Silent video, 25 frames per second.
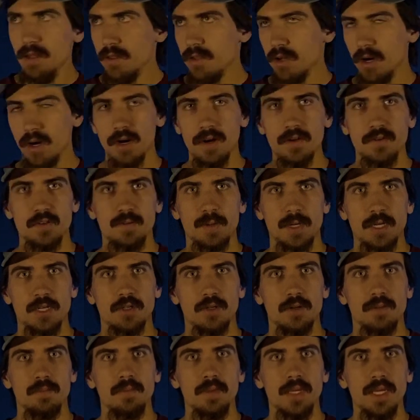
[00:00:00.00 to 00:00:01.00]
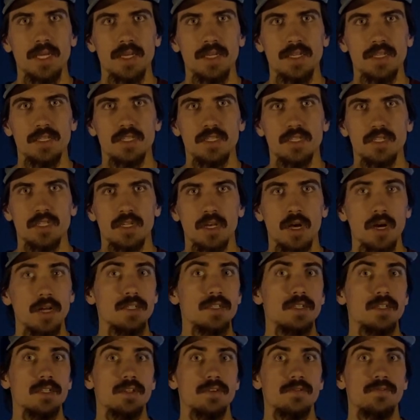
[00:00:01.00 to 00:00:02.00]
The RF spectrum is
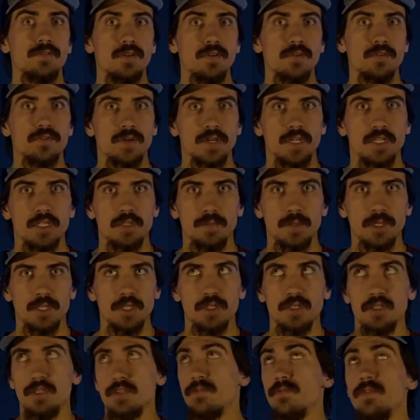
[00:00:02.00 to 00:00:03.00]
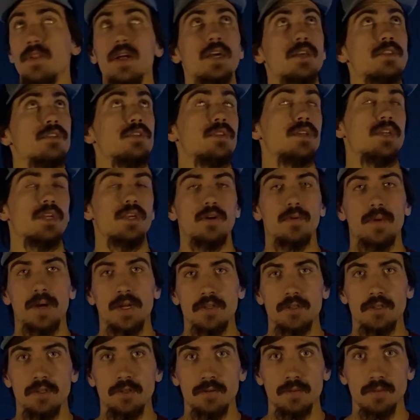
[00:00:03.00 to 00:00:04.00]
constantly full of transmissions flying through the air
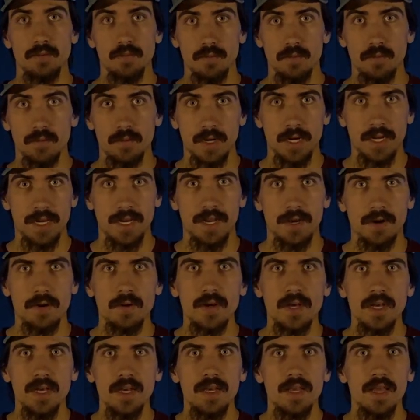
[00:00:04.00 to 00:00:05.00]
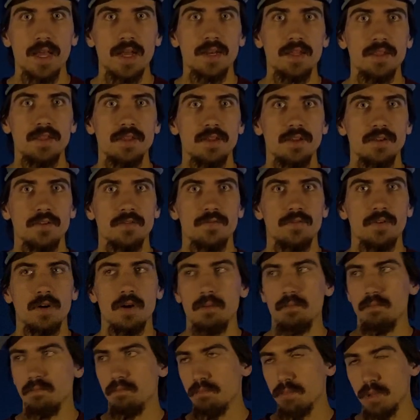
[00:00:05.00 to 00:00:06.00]
around you right now. Anything
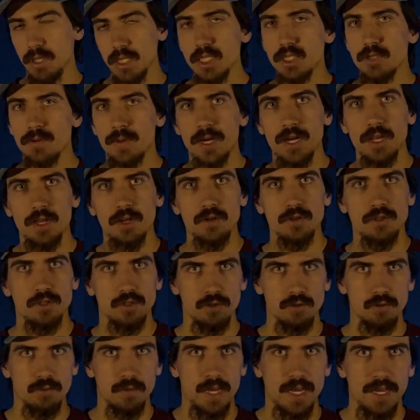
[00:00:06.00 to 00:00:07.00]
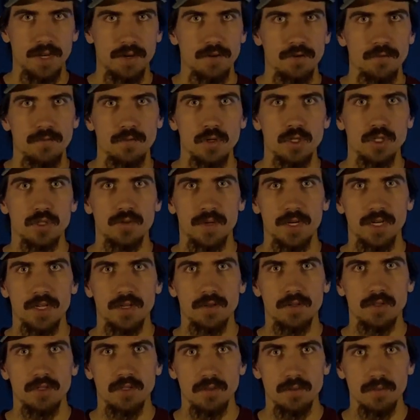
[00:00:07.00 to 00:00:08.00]
from police radio to handheld voice
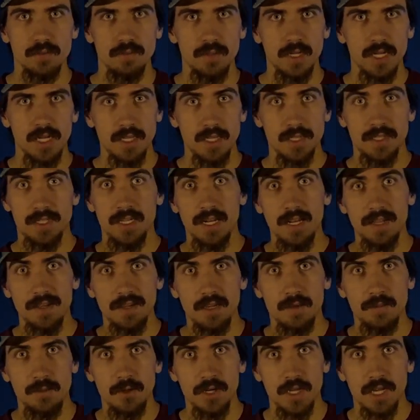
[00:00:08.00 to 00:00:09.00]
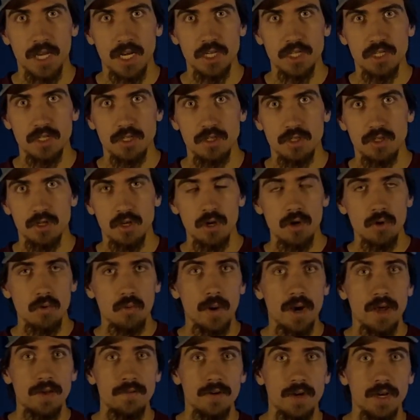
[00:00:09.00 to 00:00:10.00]
radio to satellite communications,
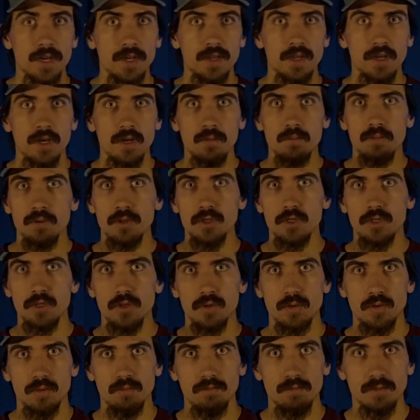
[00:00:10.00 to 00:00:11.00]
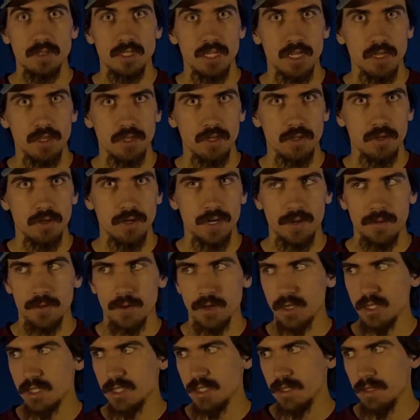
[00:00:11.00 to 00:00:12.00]
Wi-Fi, Bluetooth, cellular
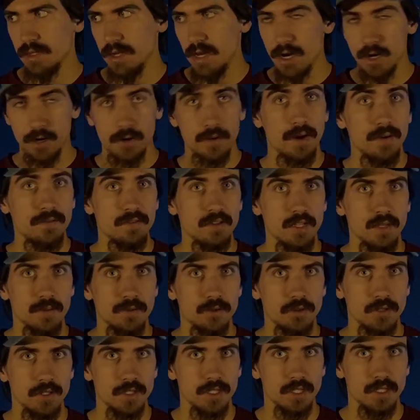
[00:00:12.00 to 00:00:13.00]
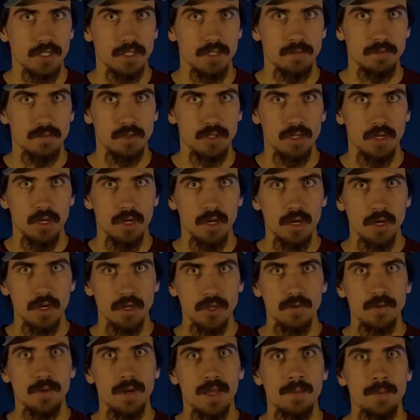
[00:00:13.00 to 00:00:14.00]
networks, aircraft telemetry systems,
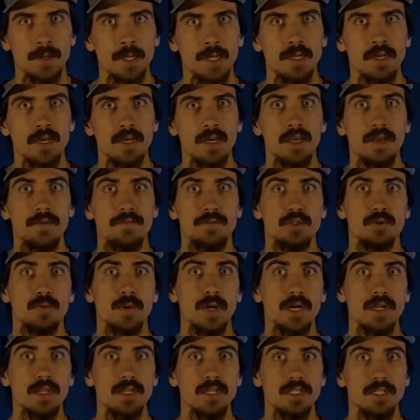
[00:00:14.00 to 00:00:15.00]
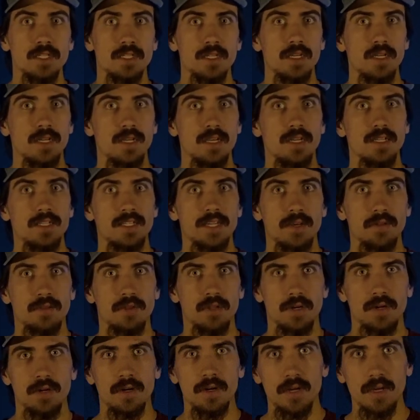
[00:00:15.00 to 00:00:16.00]
you name it. If it's wireless, it's out
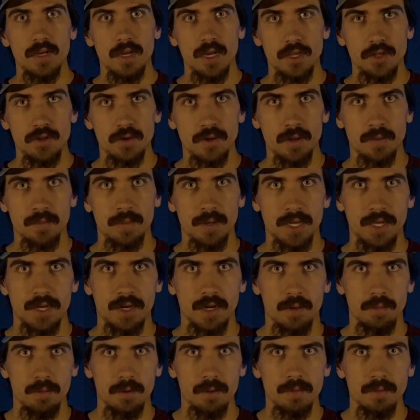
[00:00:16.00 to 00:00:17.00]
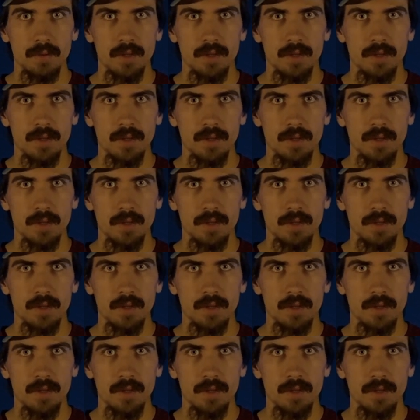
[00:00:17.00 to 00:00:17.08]
there and you can pick it up.